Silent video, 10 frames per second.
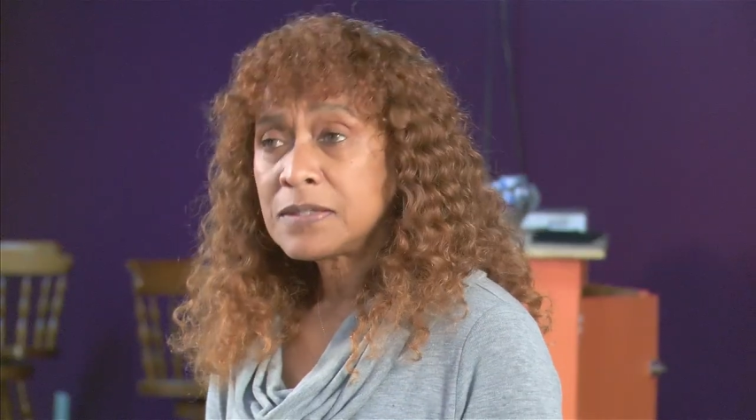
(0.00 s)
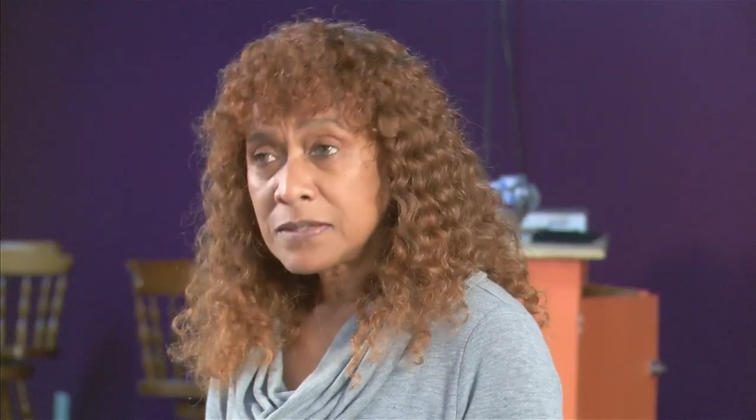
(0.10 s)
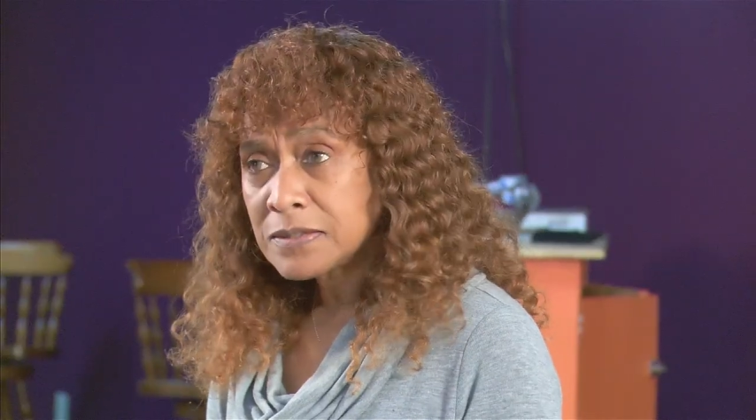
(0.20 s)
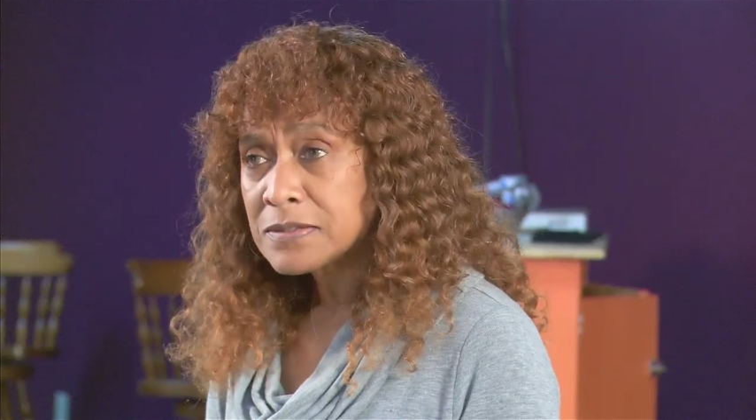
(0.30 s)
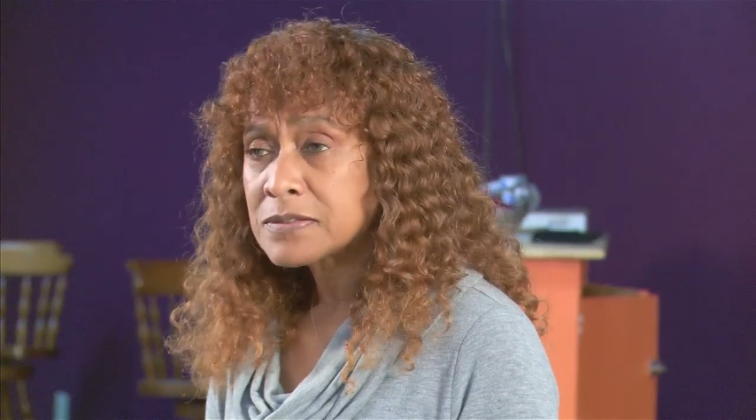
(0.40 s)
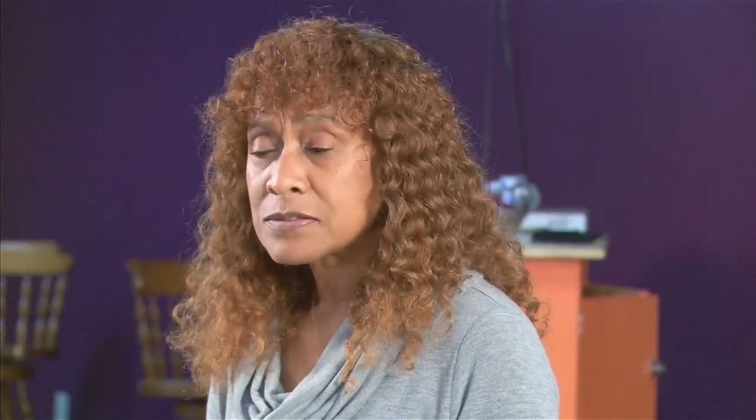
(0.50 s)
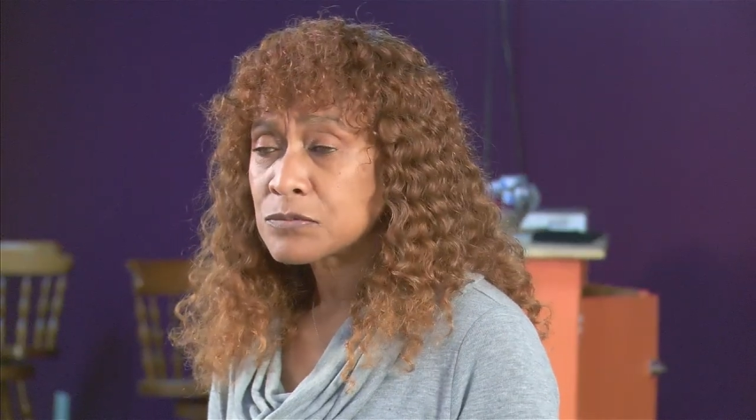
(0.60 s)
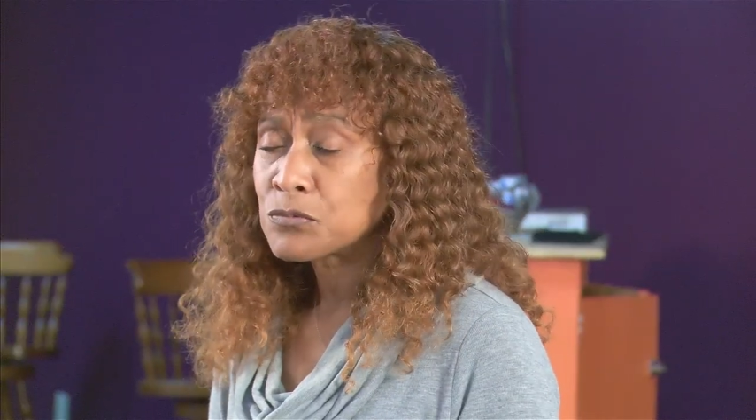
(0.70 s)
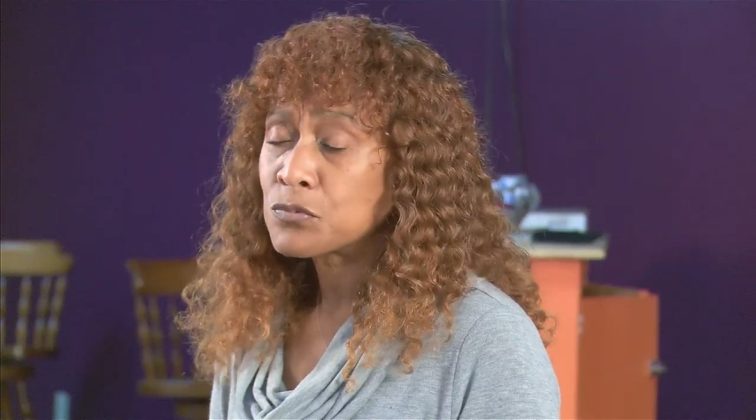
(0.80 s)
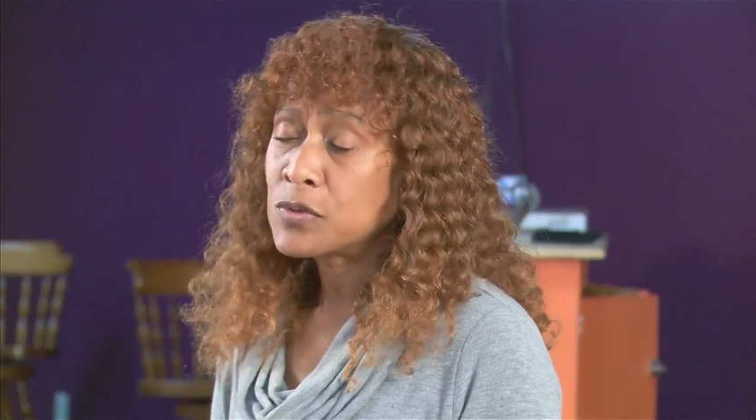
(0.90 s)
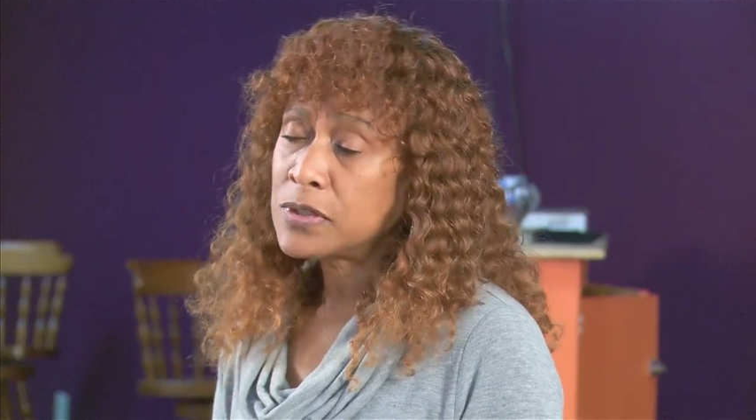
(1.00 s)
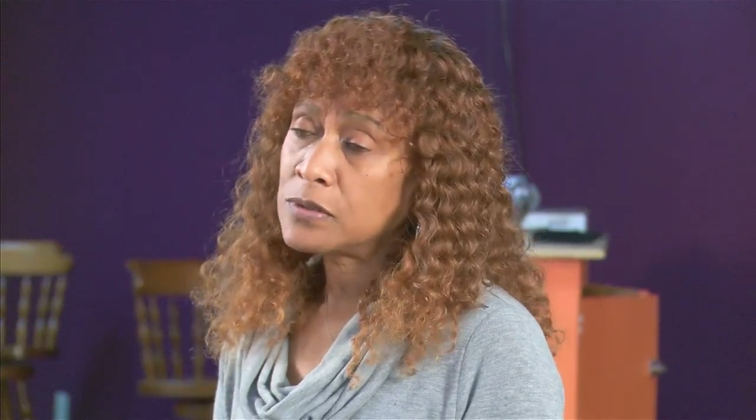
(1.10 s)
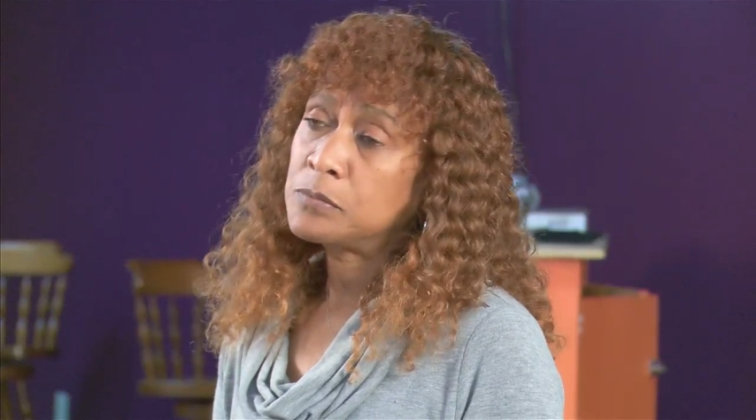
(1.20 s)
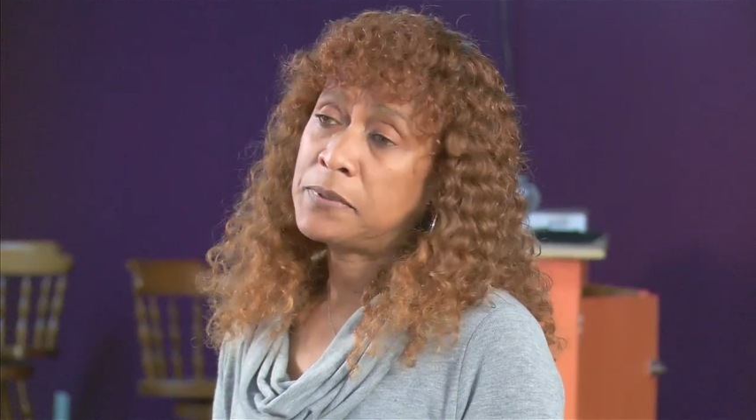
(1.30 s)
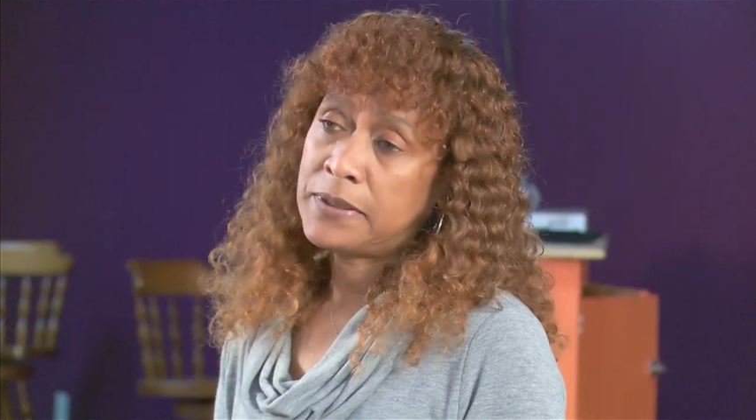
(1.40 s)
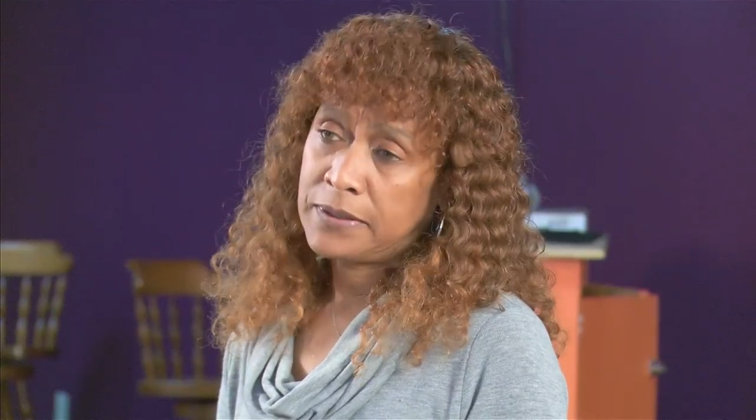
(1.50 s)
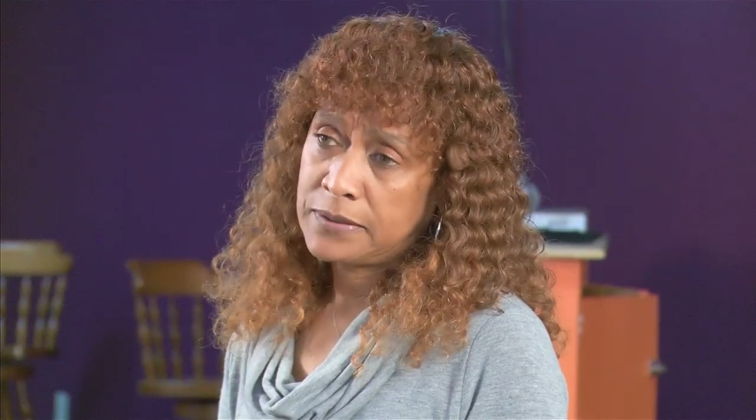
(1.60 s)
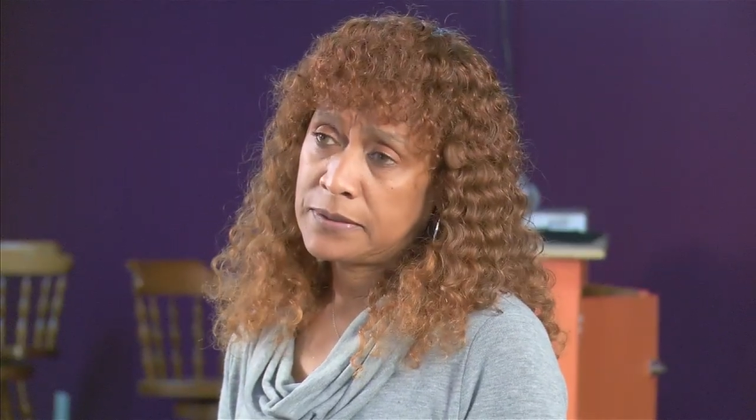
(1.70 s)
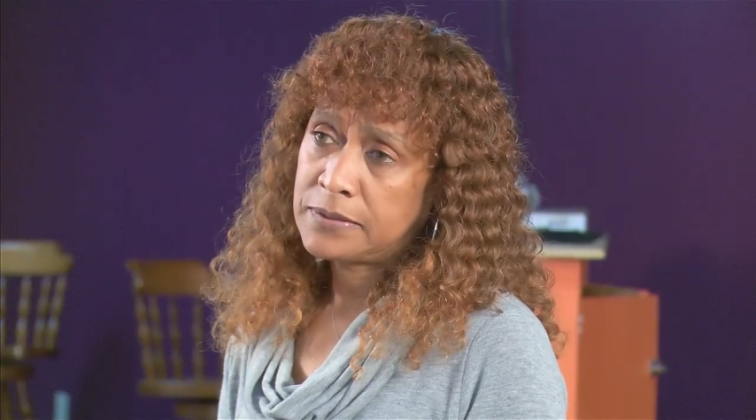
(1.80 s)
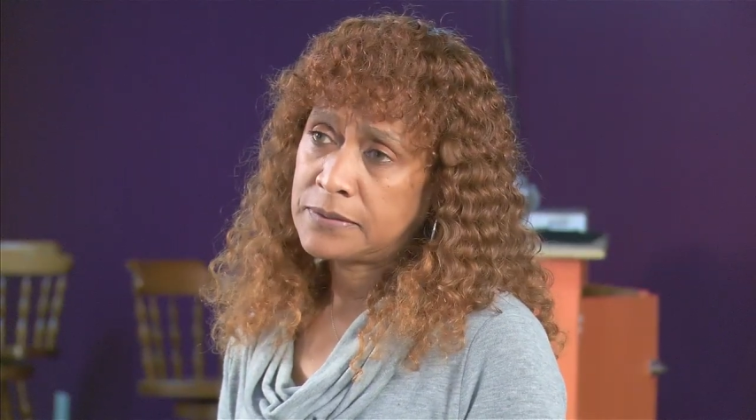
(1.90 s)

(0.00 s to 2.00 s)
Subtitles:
It is real big.